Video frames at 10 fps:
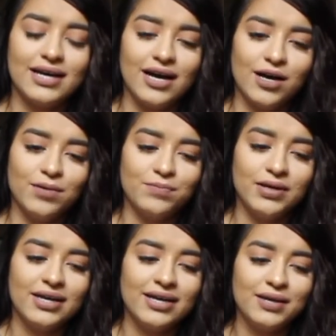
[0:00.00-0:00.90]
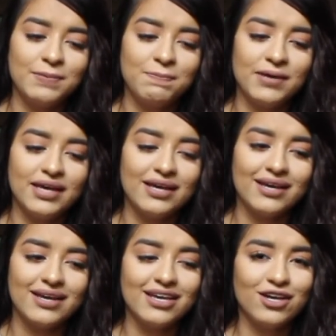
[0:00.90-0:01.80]
Um,
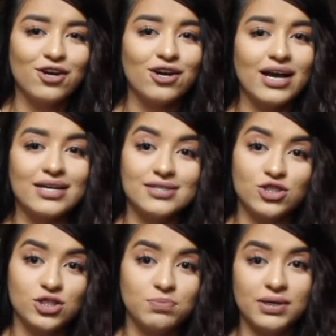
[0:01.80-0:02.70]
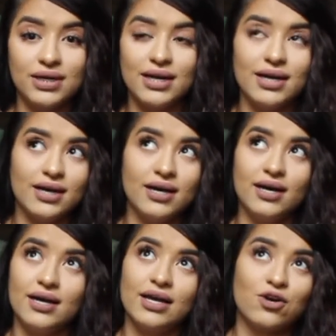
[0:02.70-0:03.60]
being here has just been
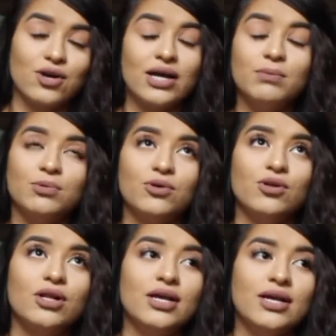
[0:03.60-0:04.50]
an incredible